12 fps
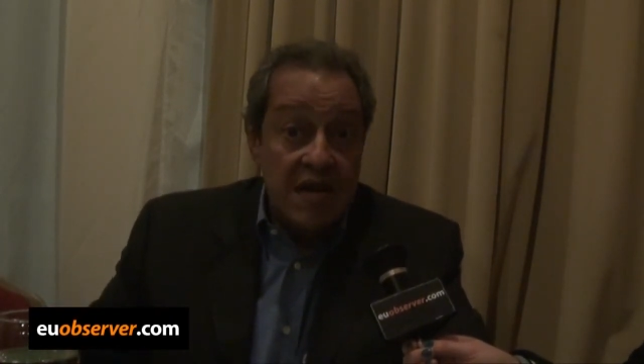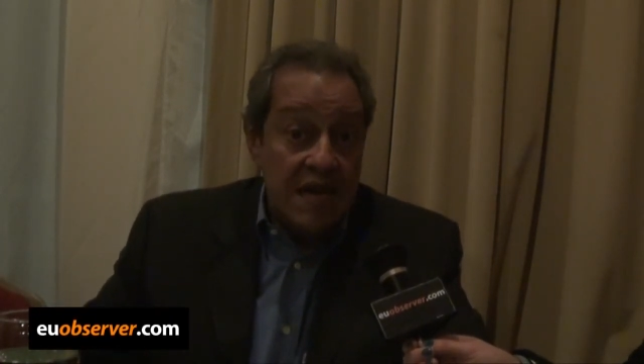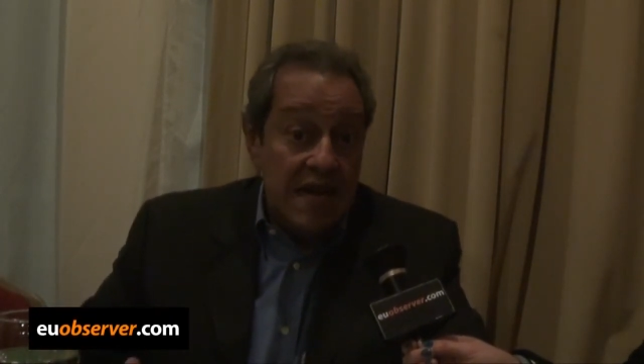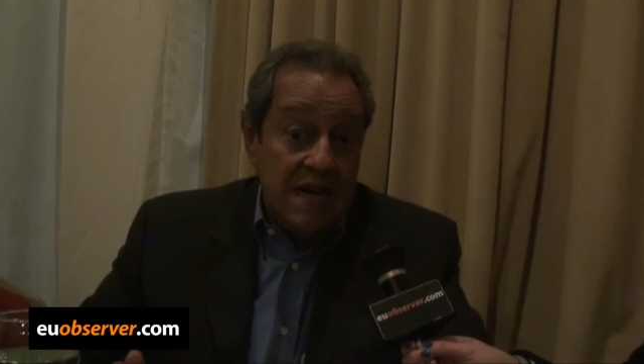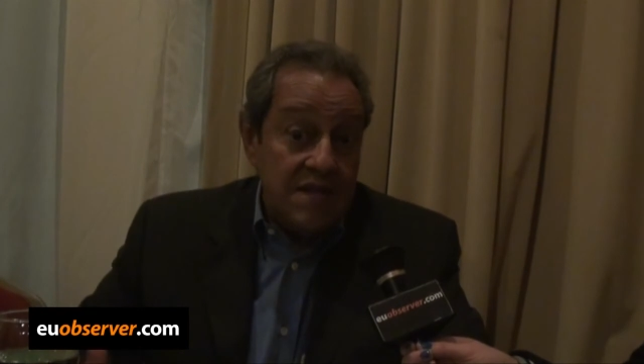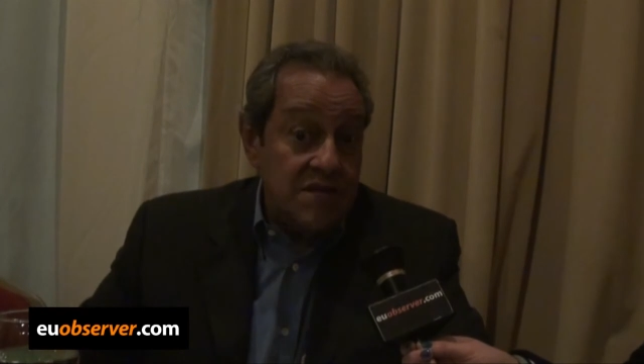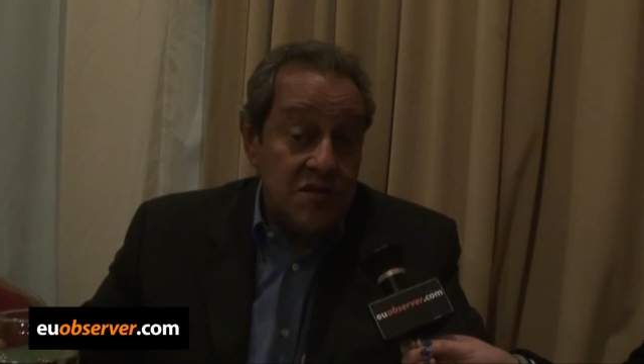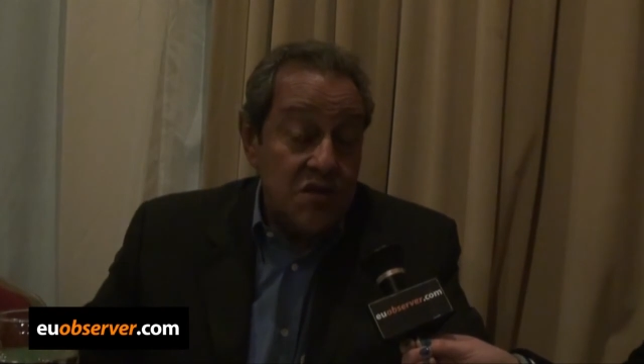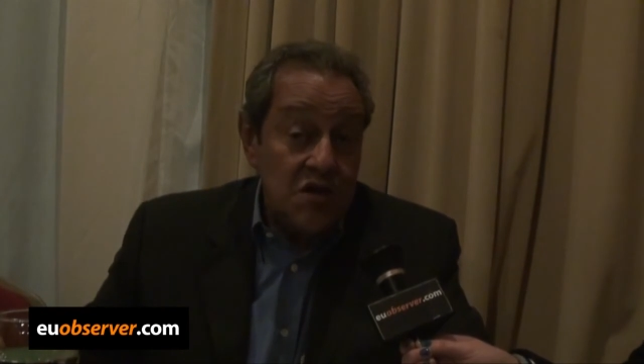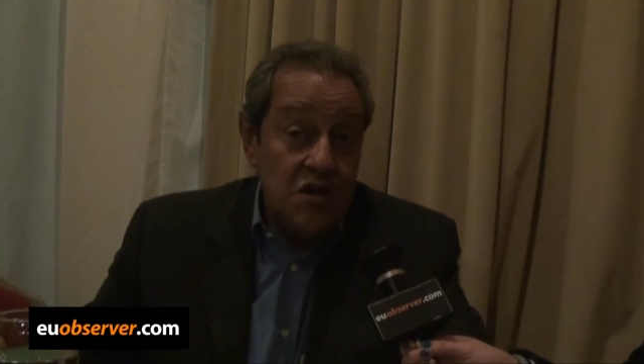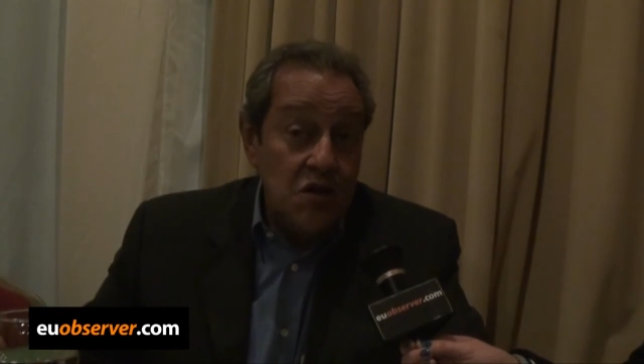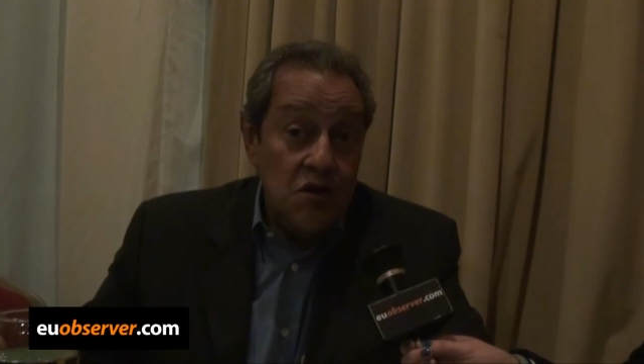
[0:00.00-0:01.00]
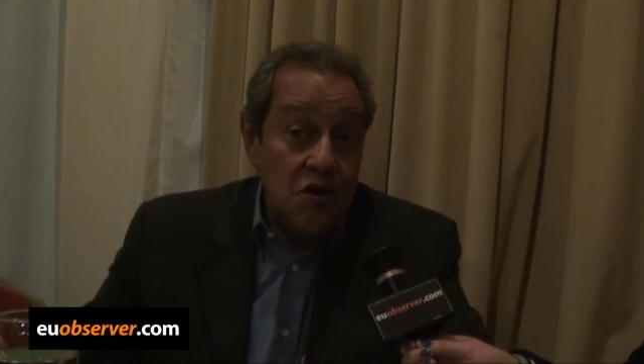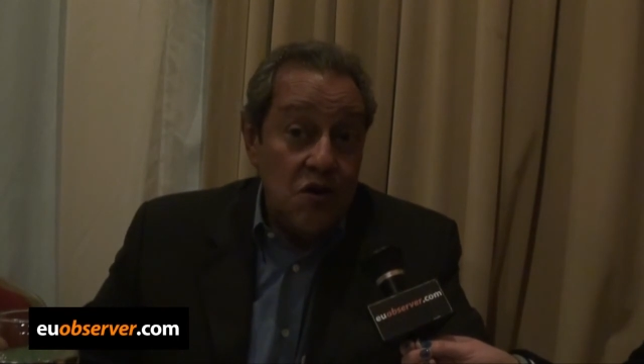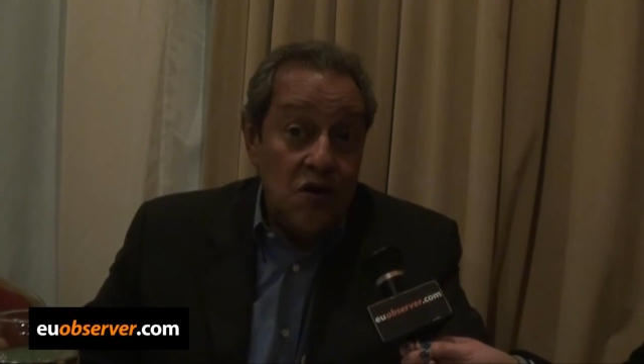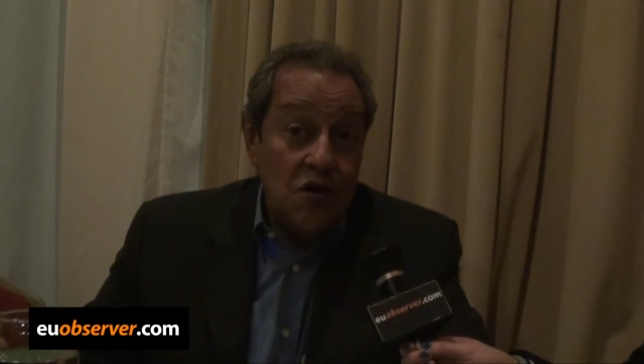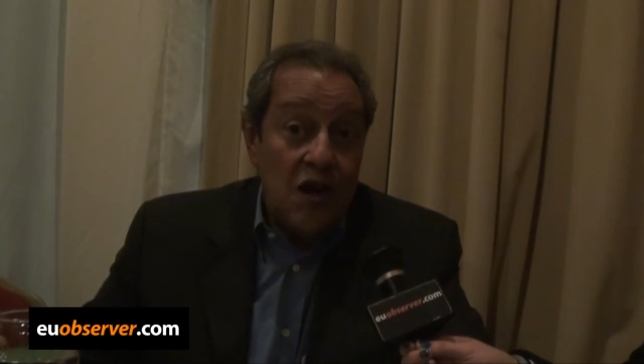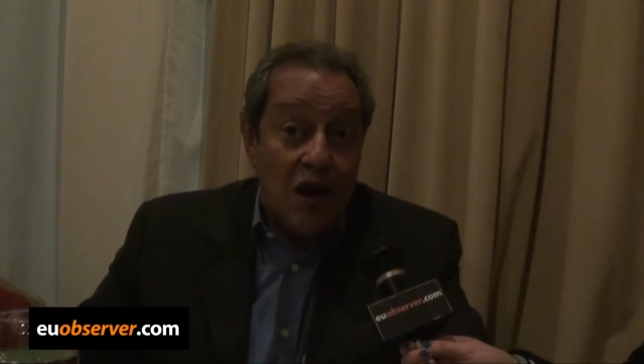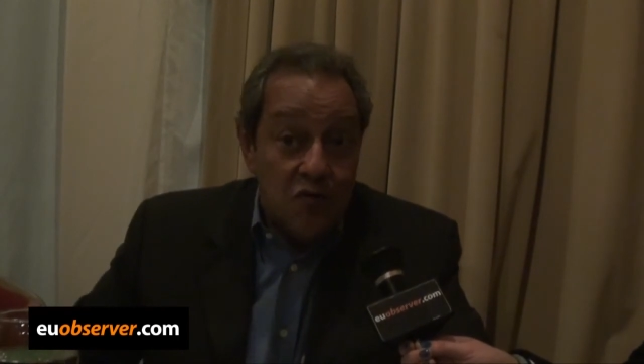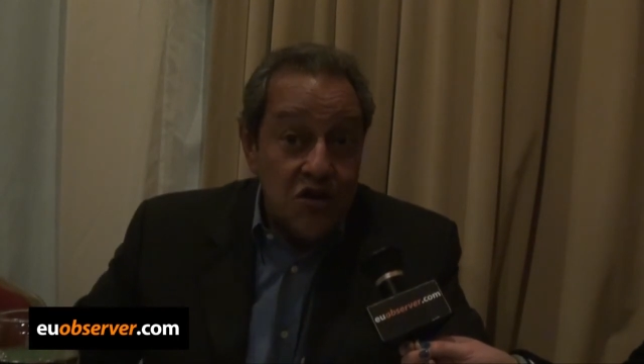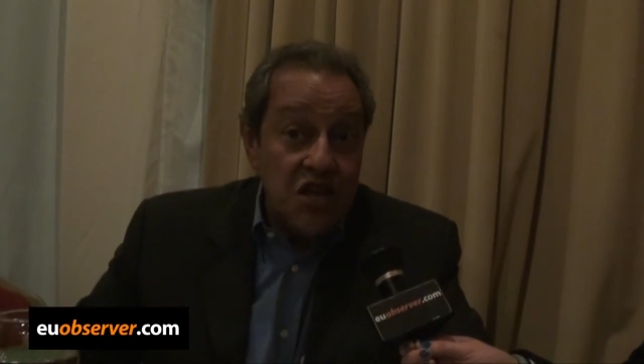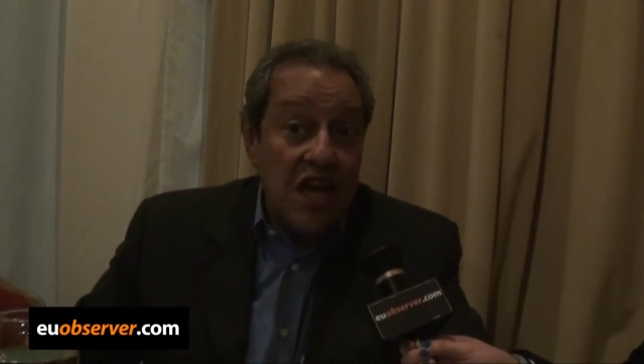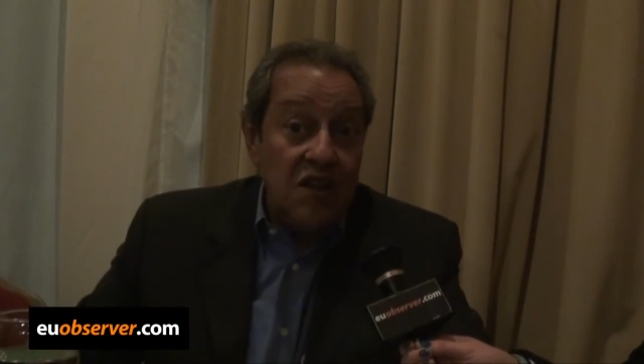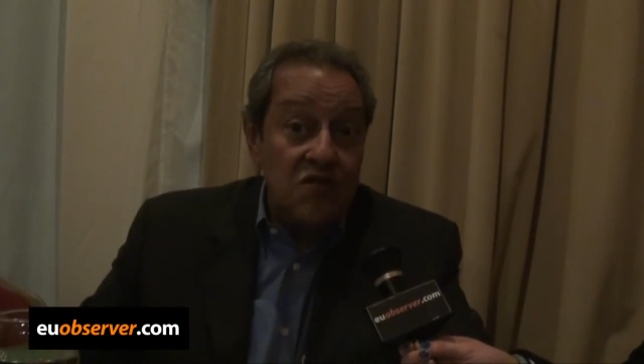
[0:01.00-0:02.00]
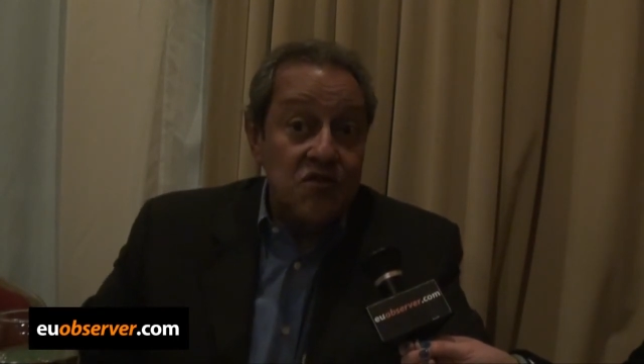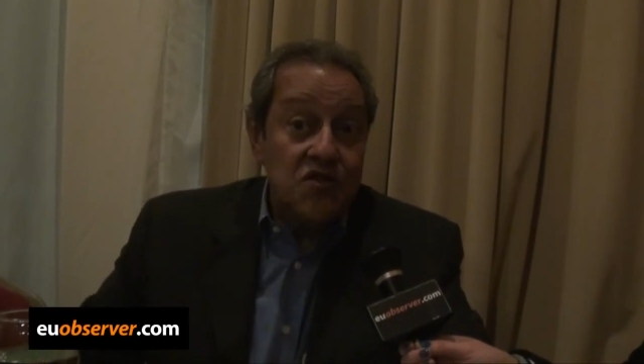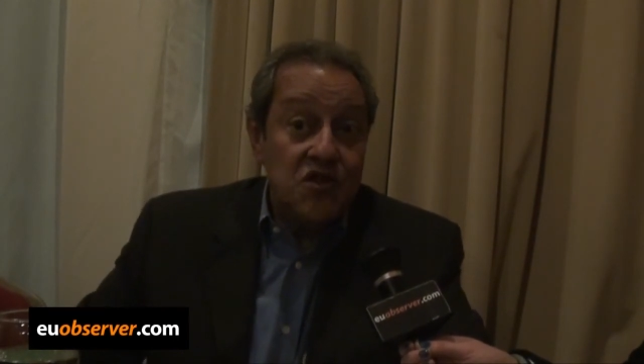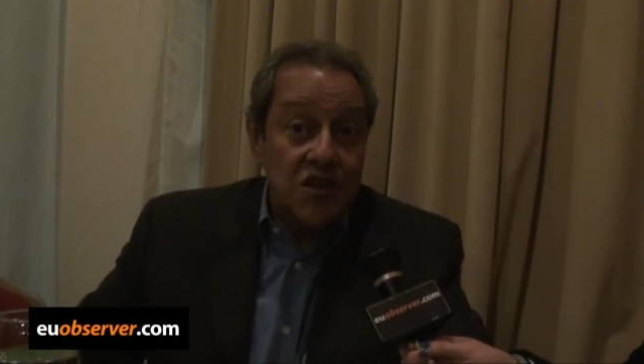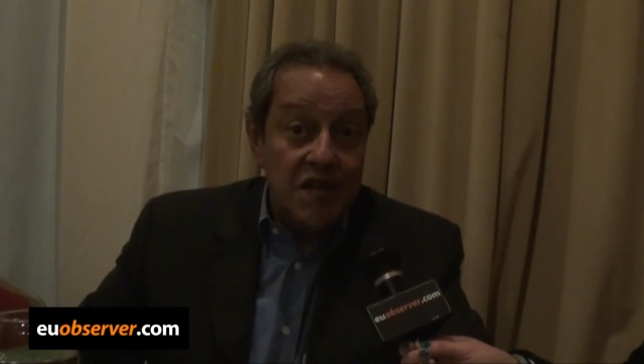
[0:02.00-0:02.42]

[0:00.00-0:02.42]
and our challenge